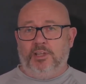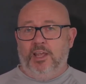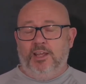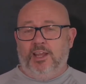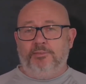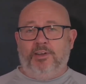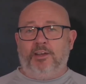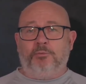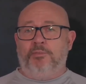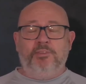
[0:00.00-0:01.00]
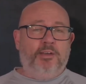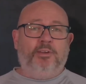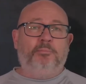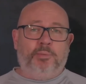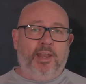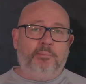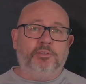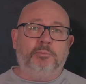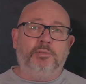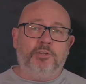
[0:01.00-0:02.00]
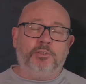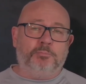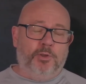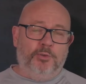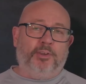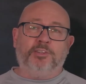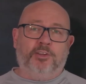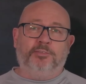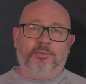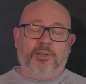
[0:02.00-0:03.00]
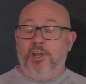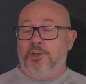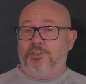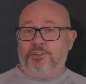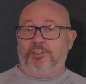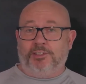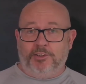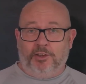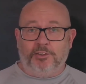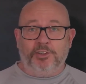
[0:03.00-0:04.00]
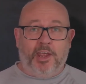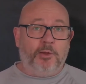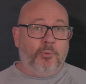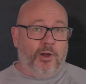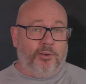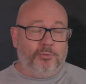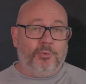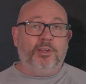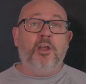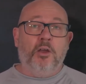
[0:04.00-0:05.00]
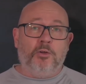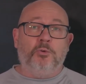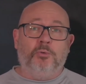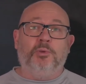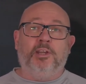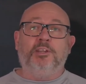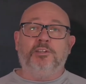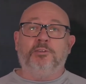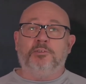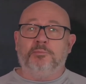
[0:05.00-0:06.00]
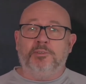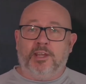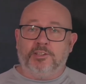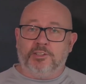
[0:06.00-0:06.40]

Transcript: In fact, we've never been able to produce perfect software, certainly not on day one. We know we need to do some testing.